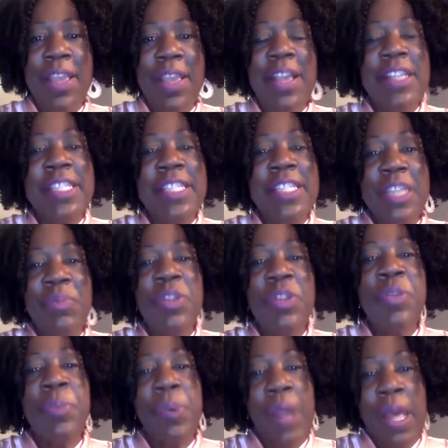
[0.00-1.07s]
some of the
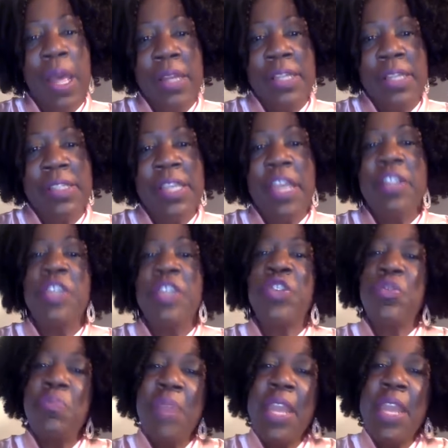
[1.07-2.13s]
products that you
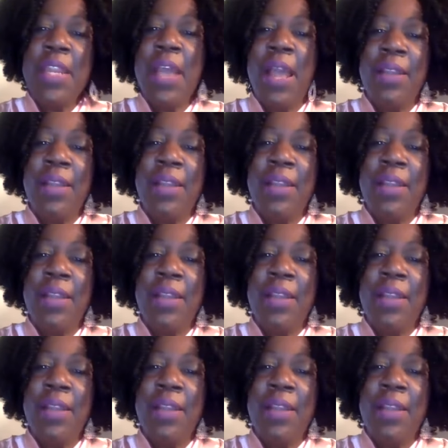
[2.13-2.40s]
may not